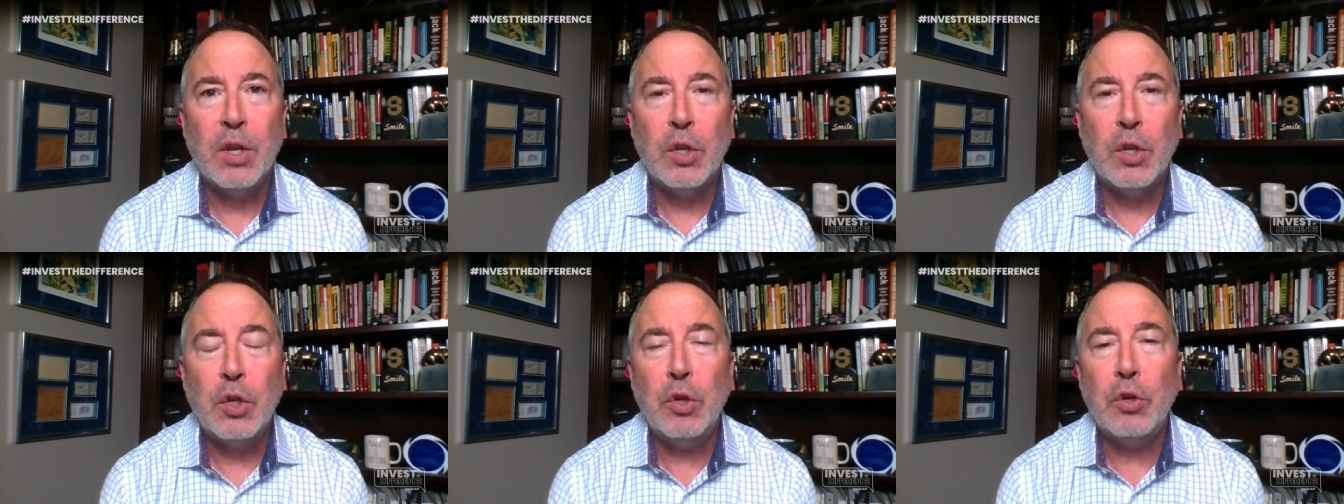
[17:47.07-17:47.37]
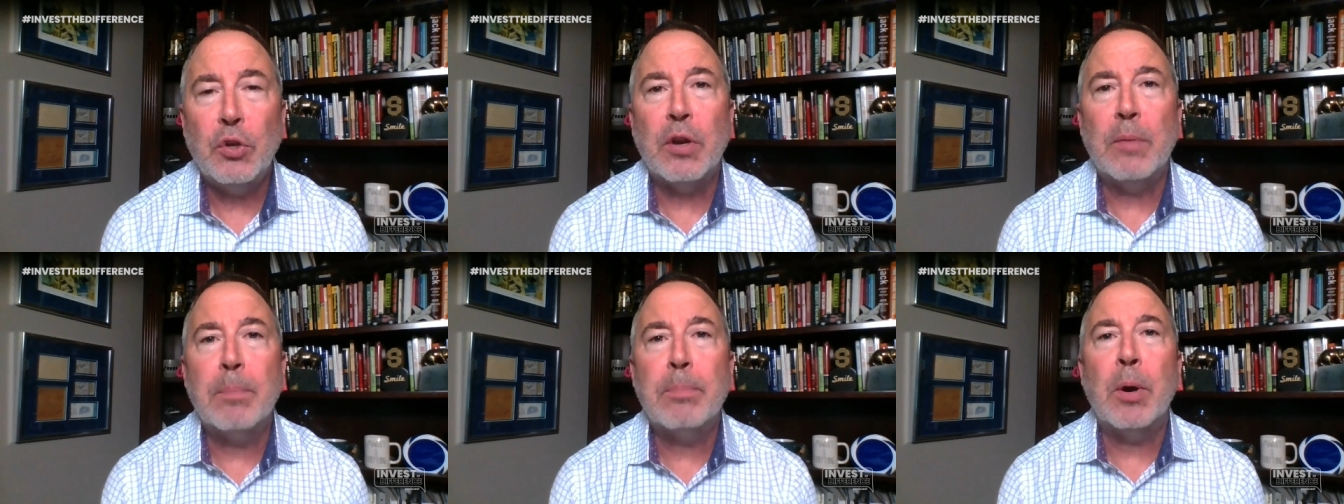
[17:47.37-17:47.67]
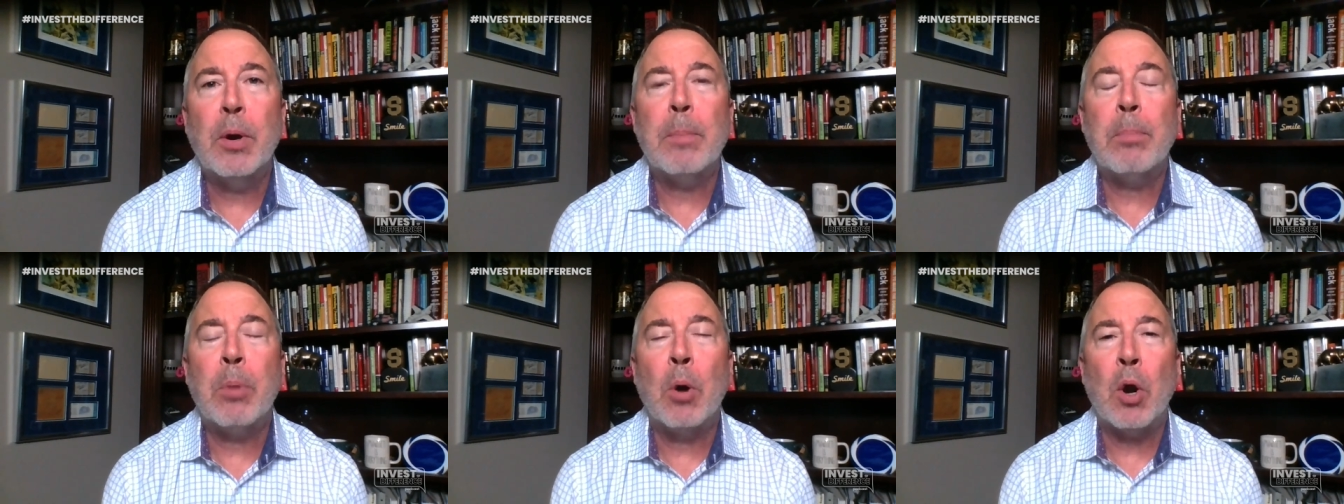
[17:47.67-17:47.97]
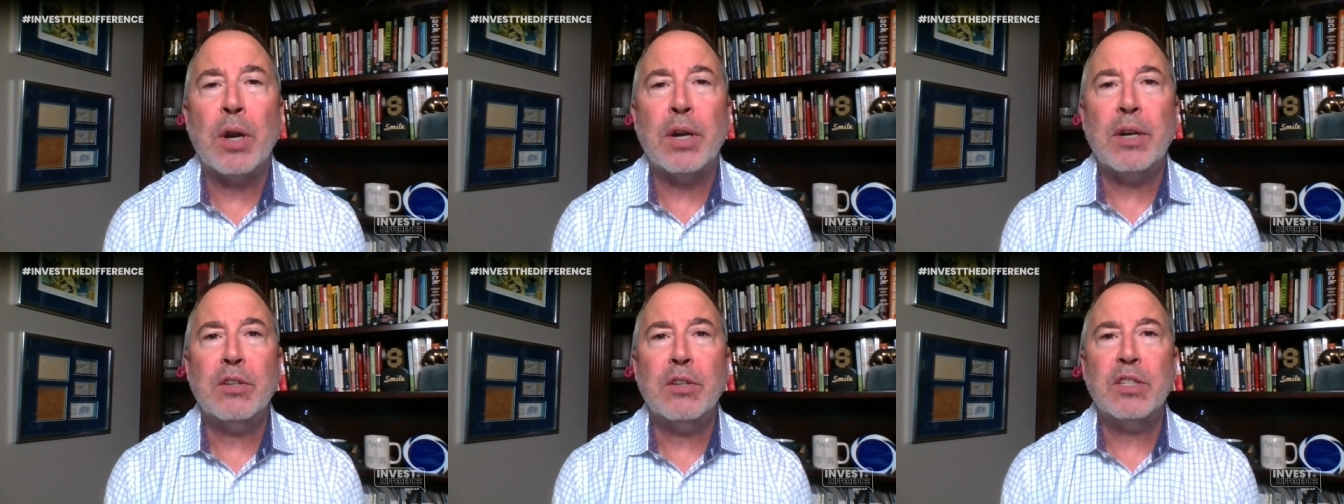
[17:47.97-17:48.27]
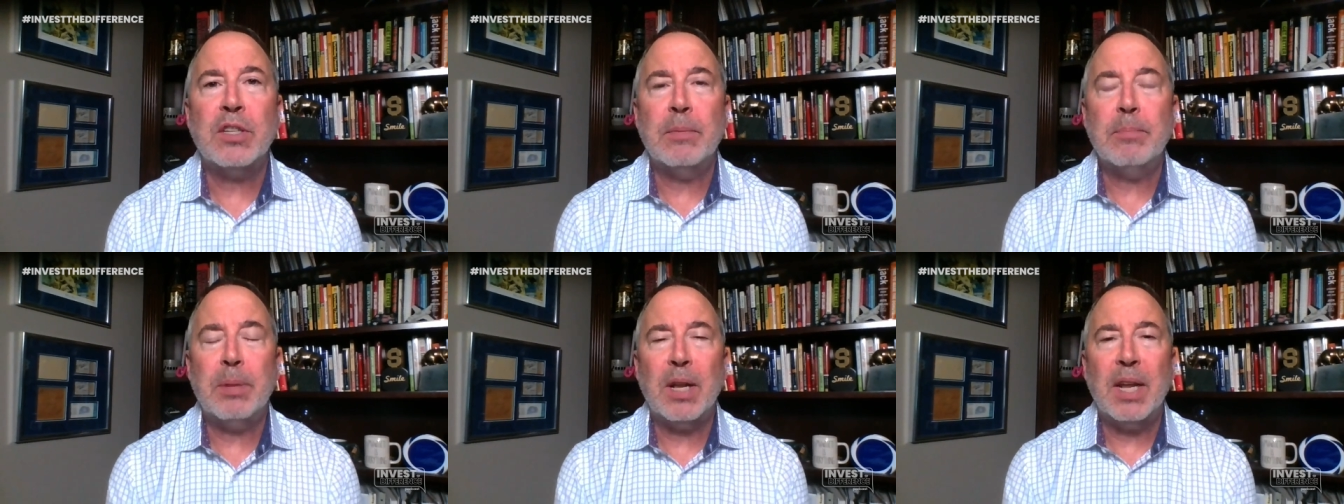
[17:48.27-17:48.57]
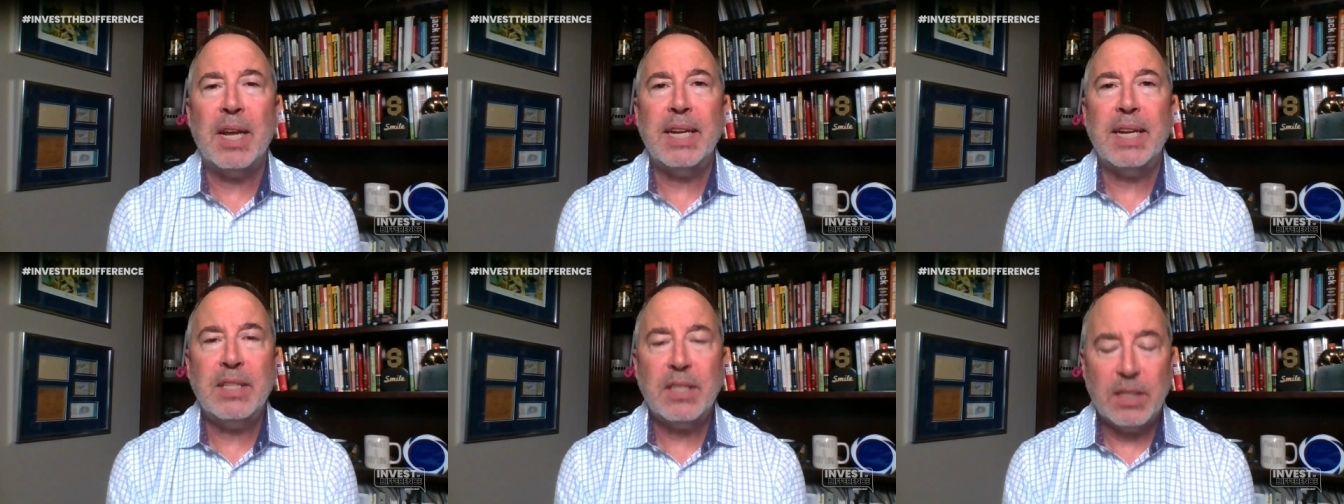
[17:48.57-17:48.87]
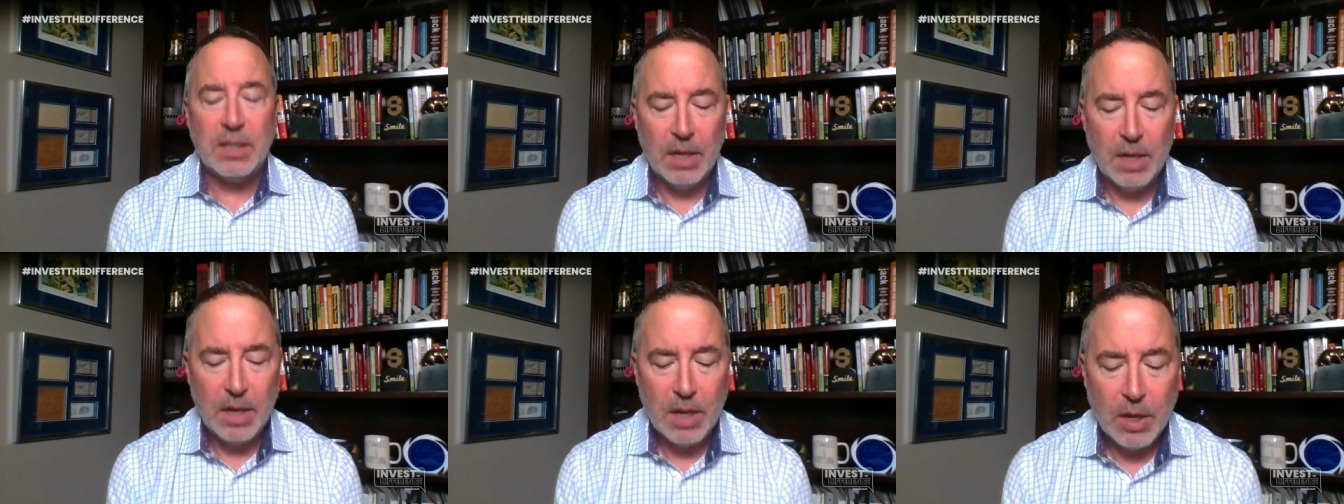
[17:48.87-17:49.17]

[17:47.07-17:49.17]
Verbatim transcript: You can put partners in place